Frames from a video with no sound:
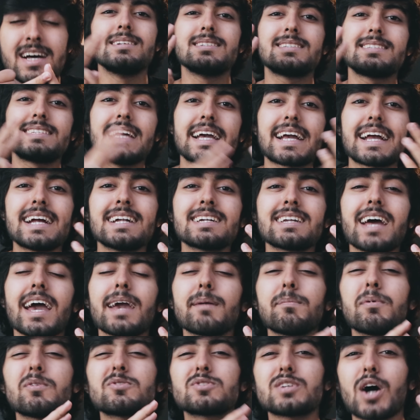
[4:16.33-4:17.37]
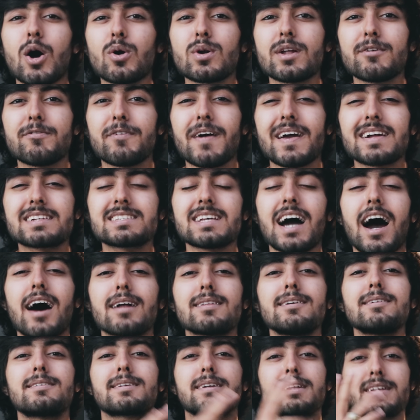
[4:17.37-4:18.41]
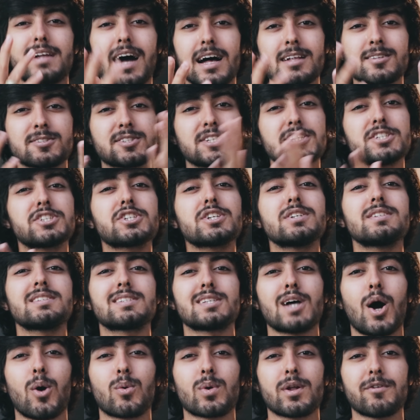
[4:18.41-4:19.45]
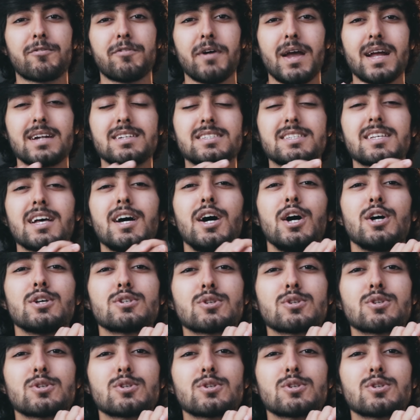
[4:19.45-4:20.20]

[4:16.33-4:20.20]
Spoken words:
The second type of sound effects are the transition sound effects.